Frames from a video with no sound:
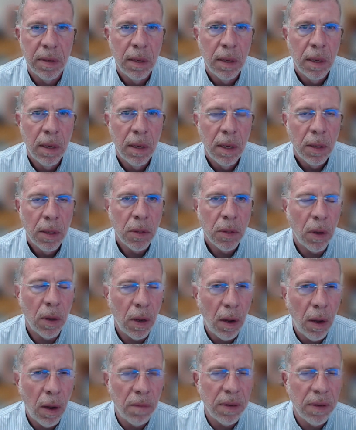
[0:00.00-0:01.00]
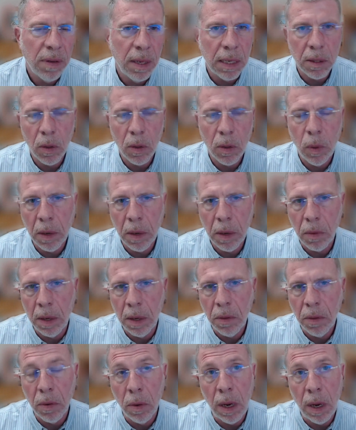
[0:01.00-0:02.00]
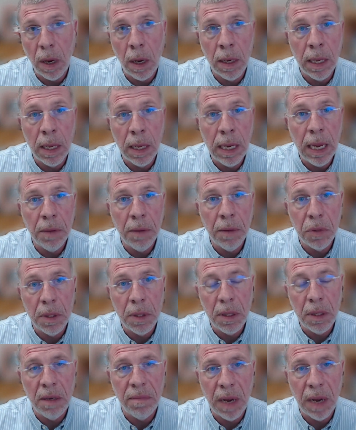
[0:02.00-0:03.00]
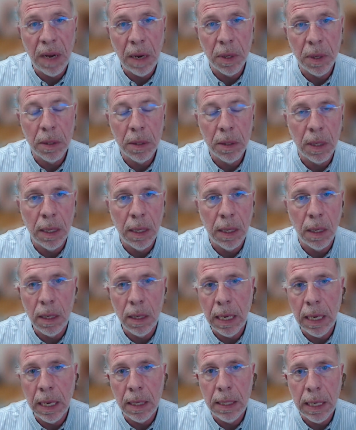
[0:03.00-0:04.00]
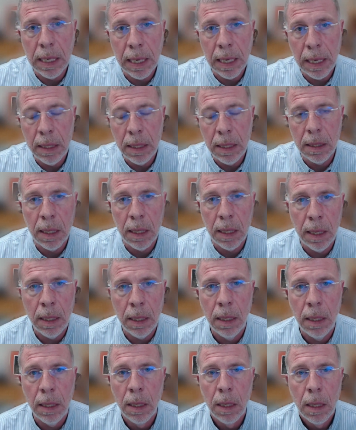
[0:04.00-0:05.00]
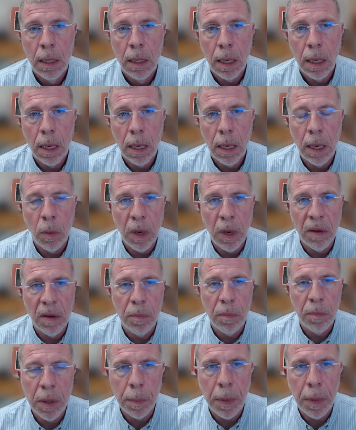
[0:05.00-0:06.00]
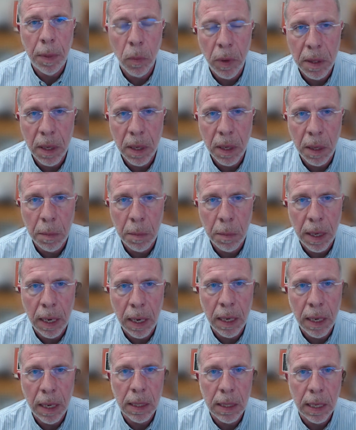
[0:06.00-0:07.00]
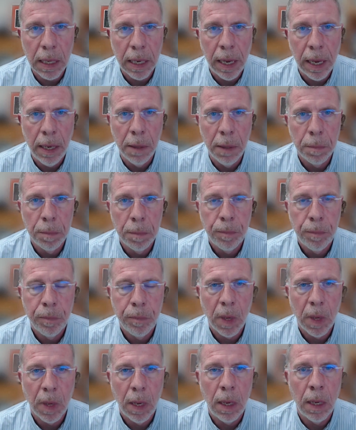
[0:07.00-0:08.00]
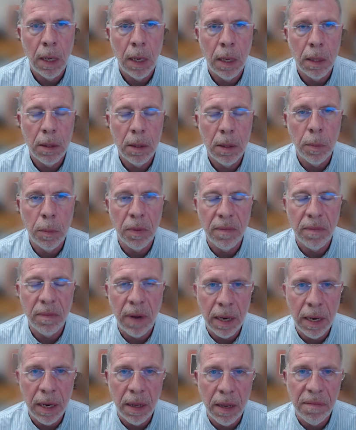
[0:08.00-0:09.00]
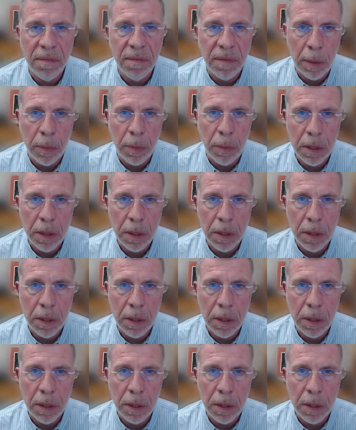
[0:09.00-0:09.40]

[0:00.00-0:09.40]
So hopefully that's a quick run through on the FCC fabric side. On the NTIA side, uh, we have been retained by NTIA uh, to provide the fabric to